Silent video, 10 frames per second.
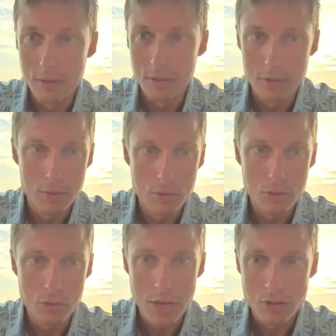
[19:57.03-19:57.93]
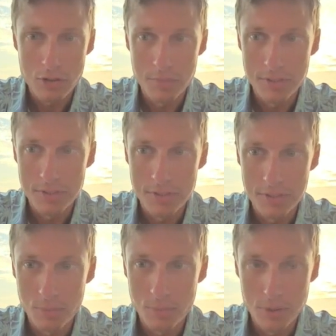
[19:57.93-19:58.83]
ChatGPT, when
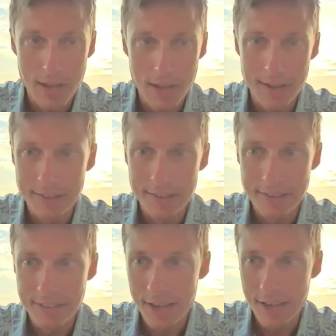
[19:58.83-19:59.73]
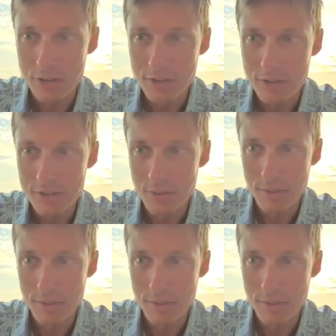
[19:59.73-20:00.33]
you're adding these actions and you have this